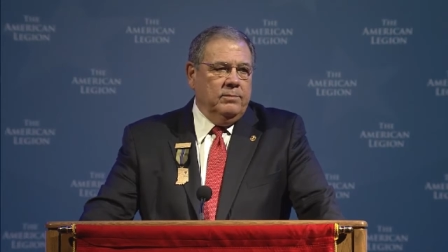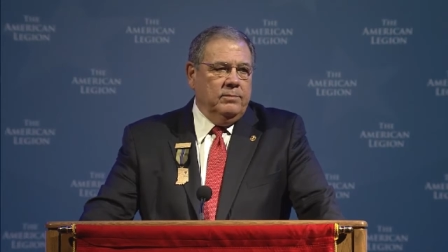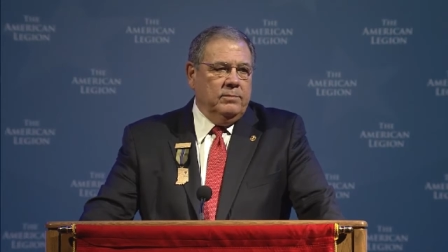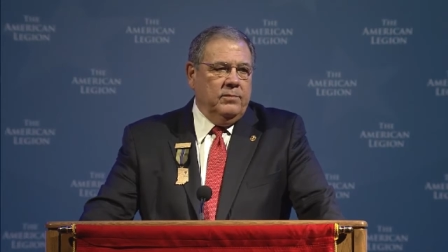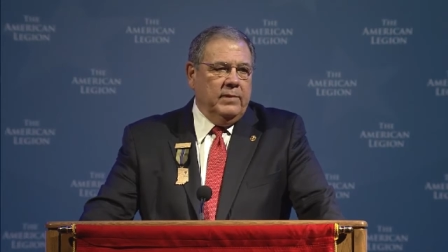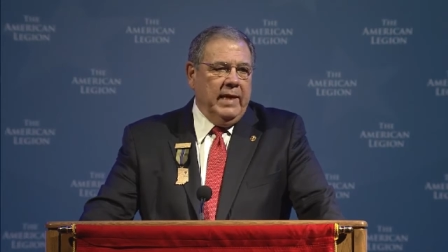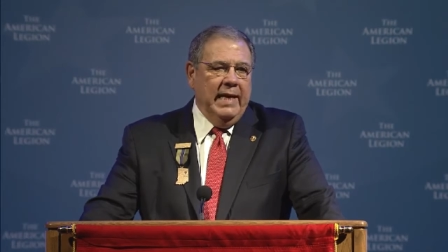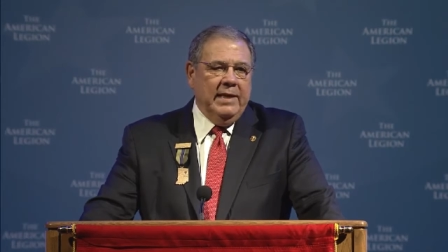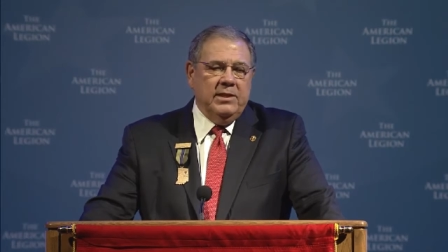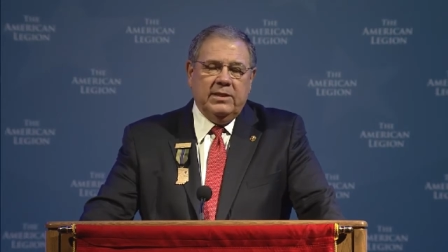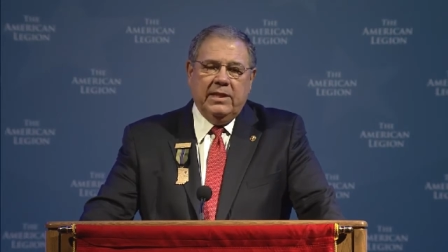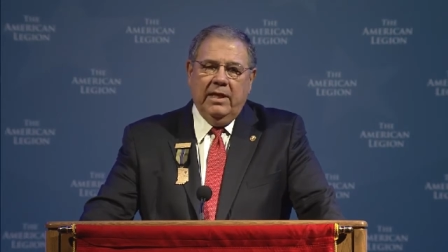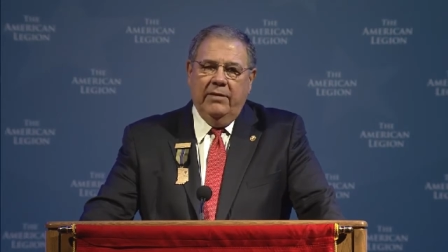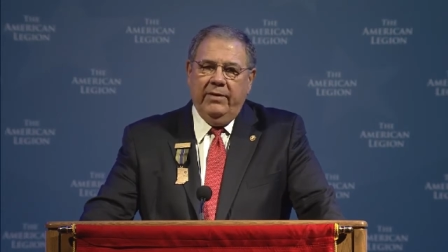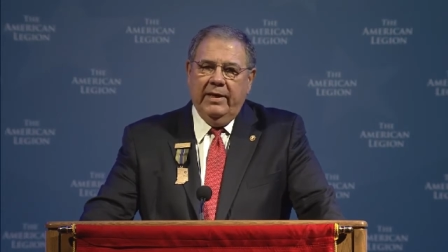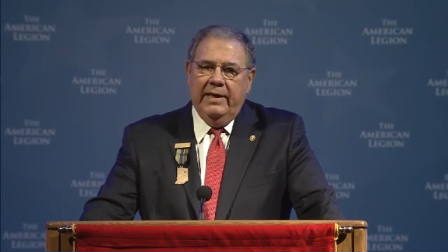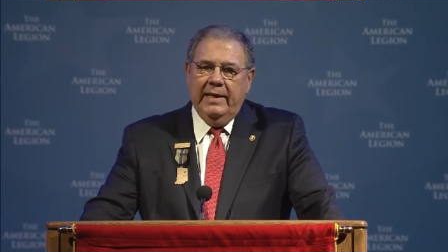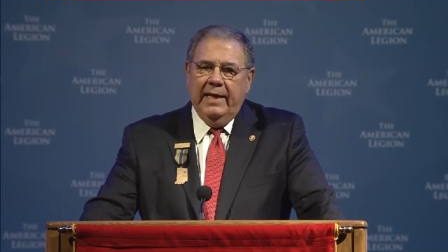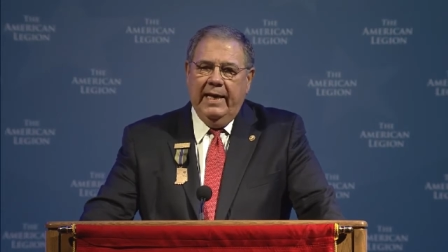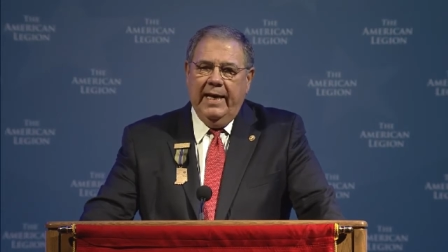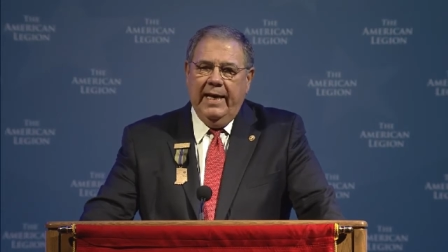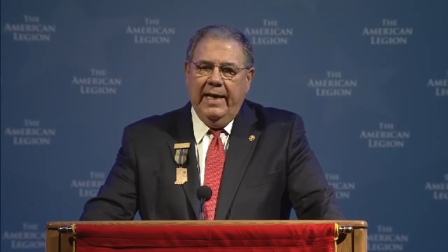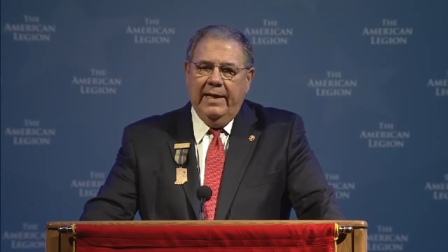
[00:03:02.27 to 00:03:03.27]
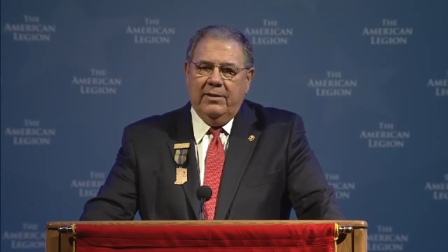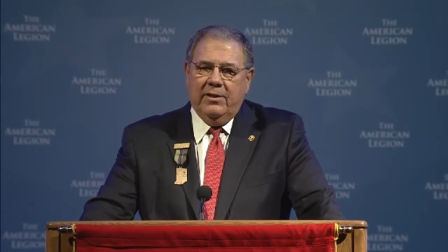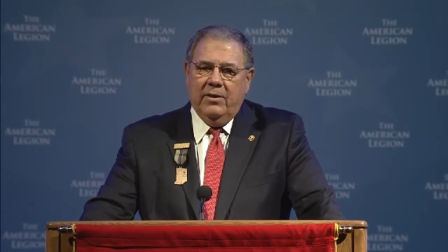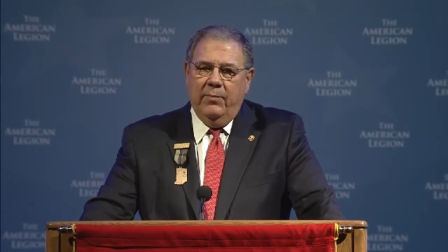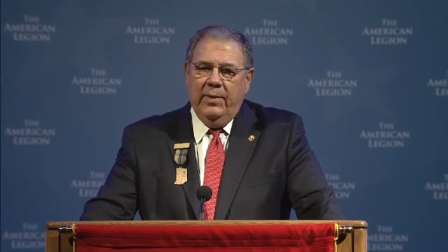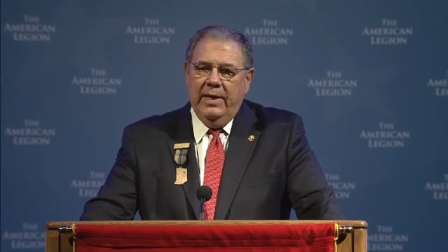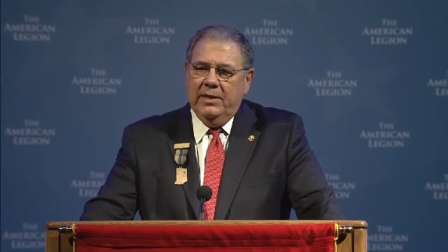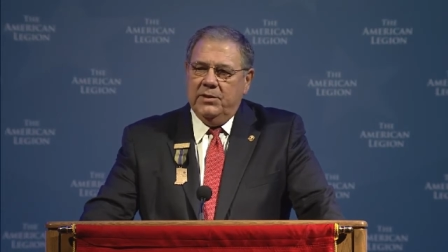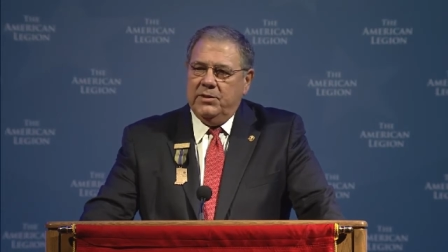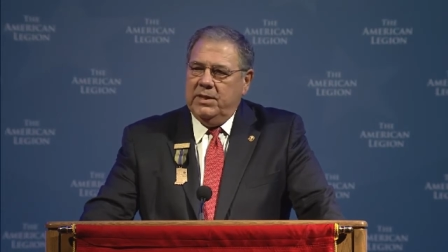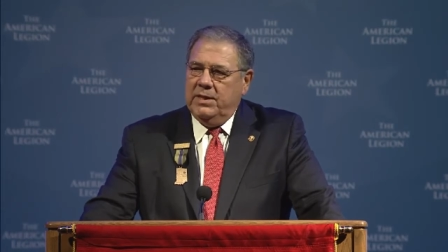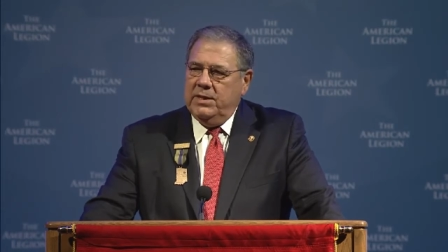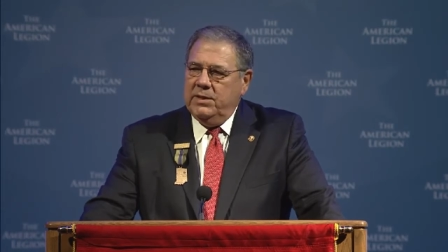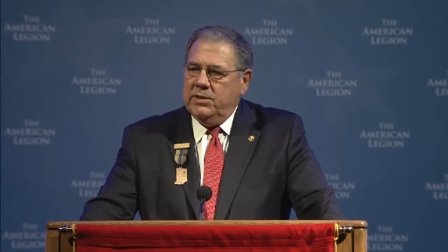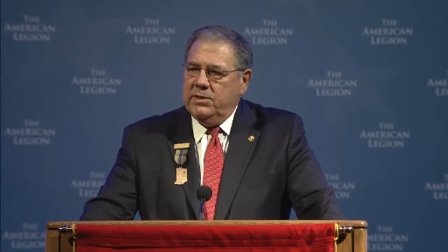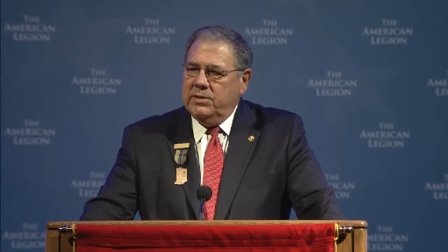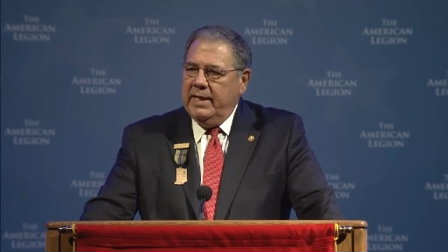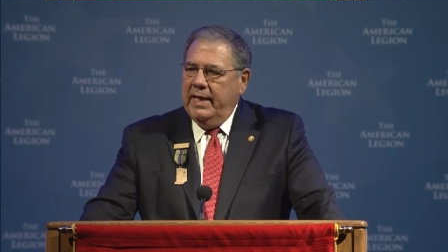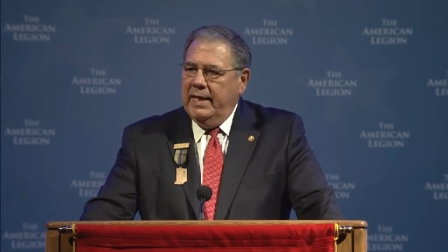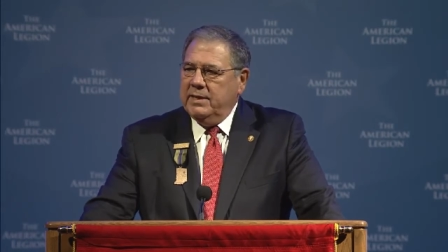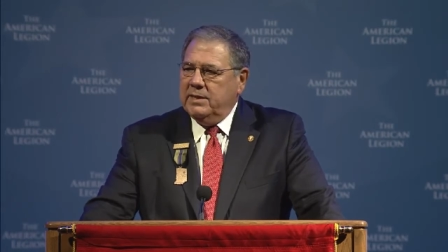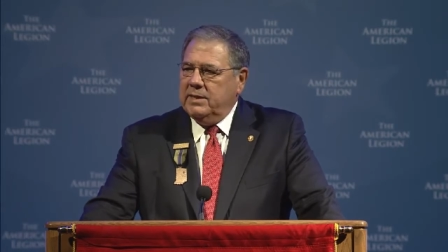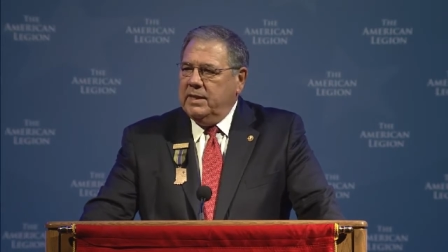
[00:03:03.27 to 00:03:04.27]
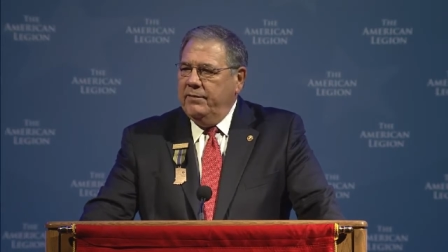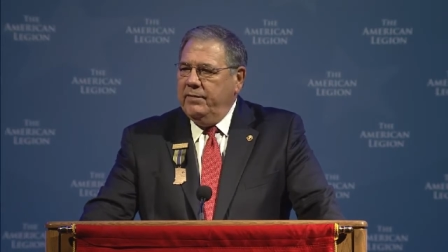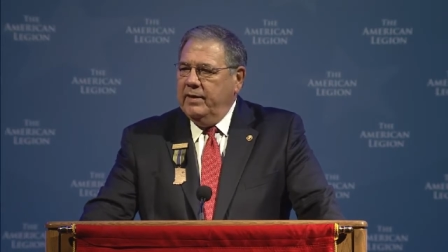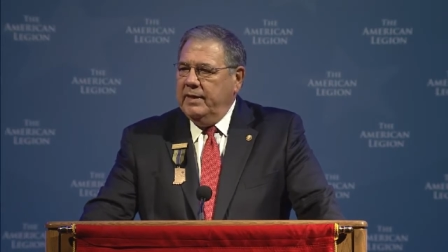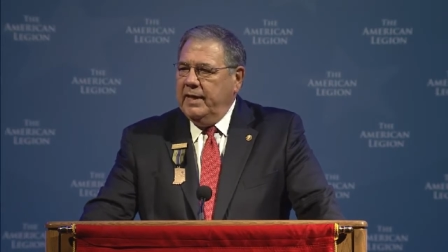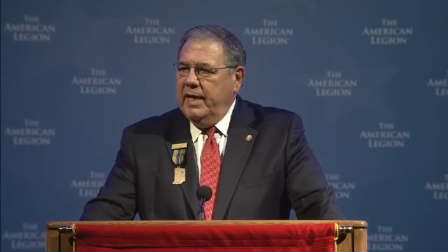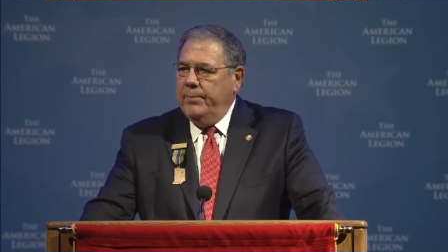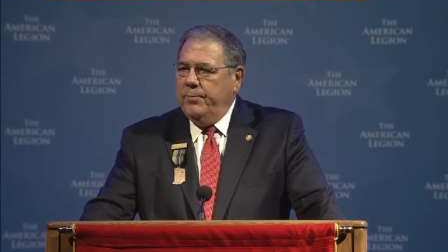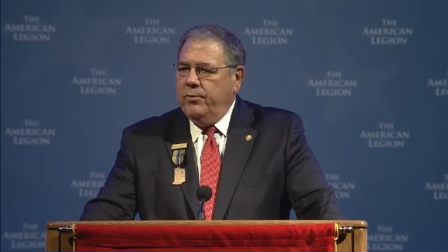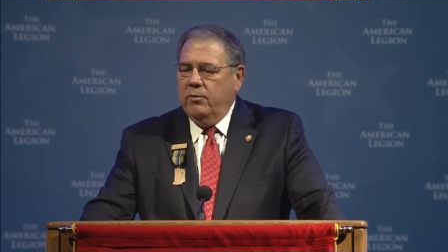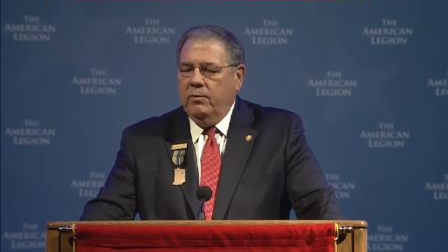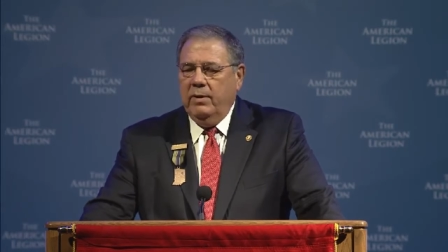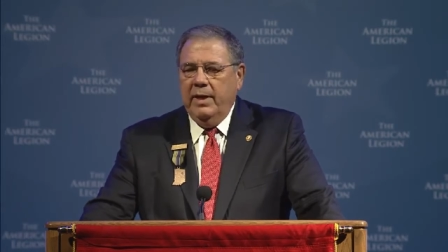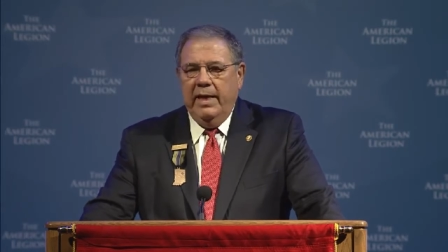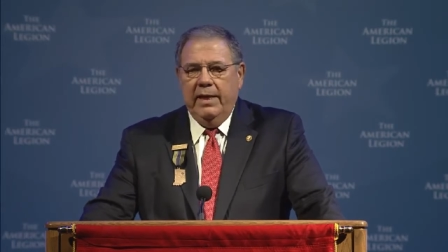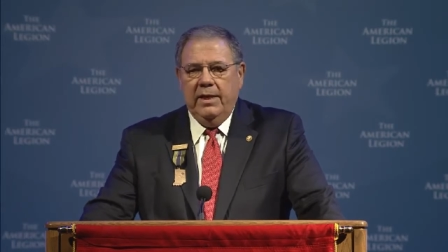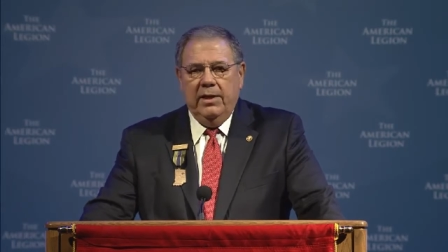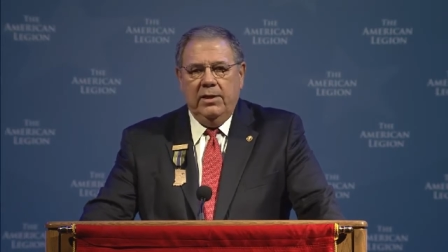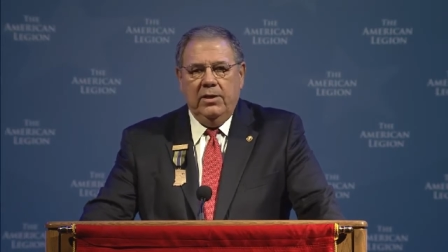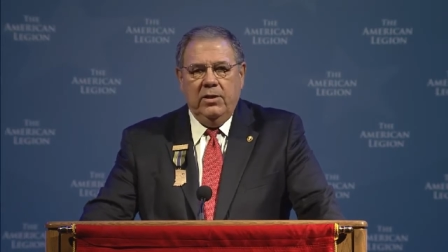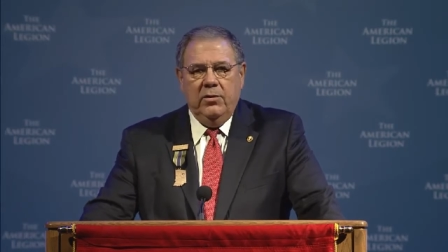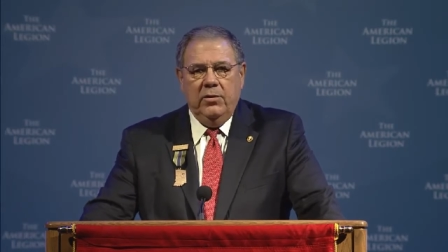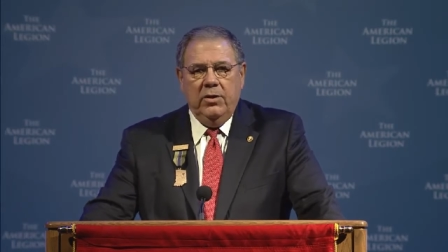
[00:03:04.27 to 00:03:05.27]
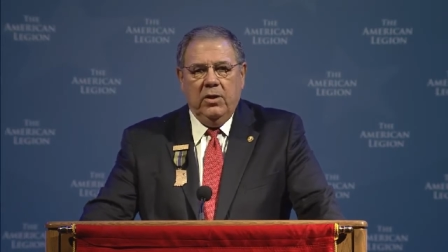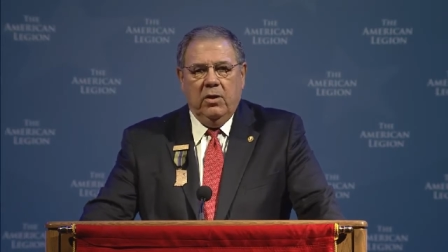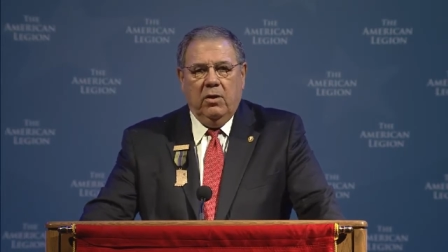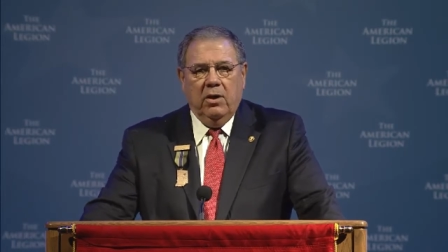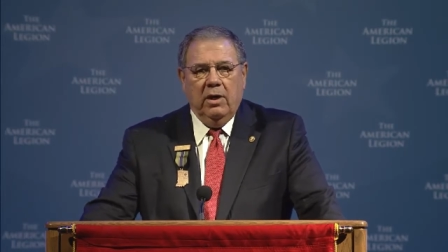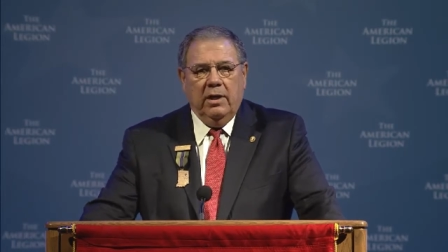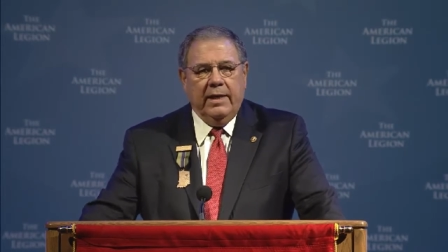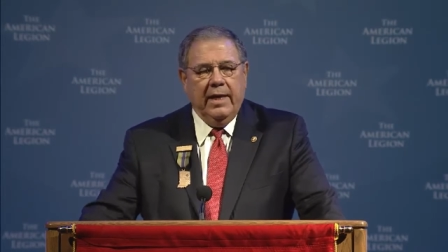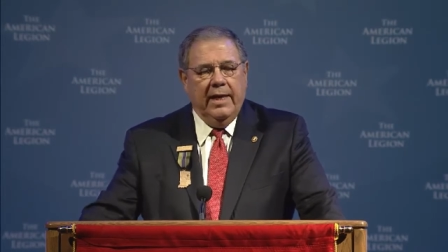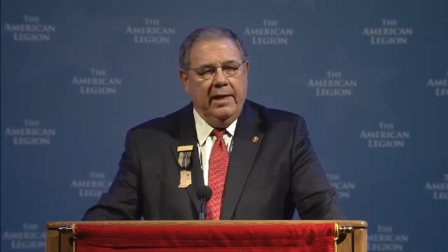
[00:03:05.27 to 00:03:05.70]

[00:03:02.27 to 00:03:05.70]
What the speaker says: Thanksgiving Day at the Macy's Thanksgiving Day Parade in New York,